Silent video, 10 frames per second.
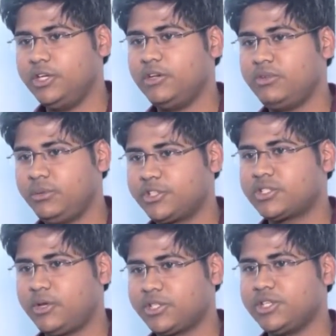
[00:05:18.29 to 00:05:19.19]
in every B
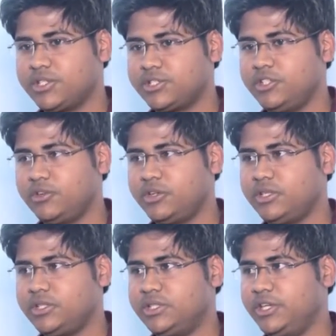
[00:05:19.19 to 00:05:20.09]
S C magazines, your
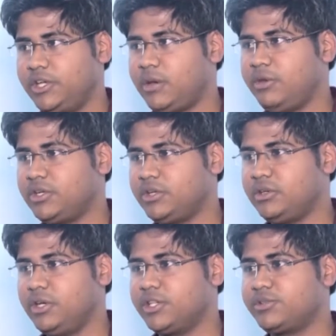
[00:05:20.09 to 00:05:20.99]
reading habit
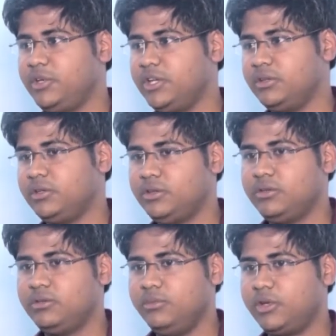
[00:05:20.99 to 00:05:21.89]
and speed
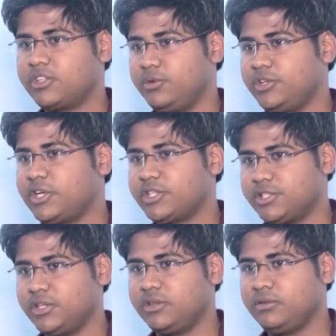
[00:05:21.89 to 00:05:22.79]
becomes more
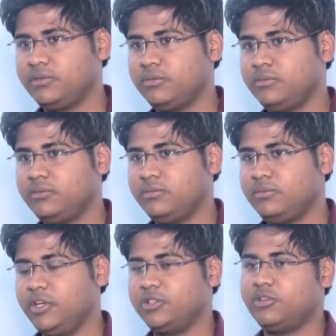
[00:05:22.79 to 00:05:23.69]
interesting
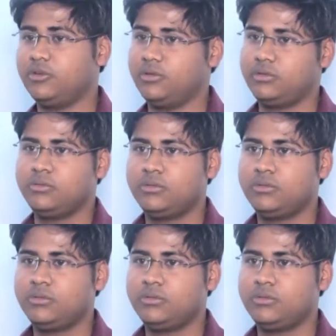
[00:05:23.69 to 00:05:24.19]
and thorough.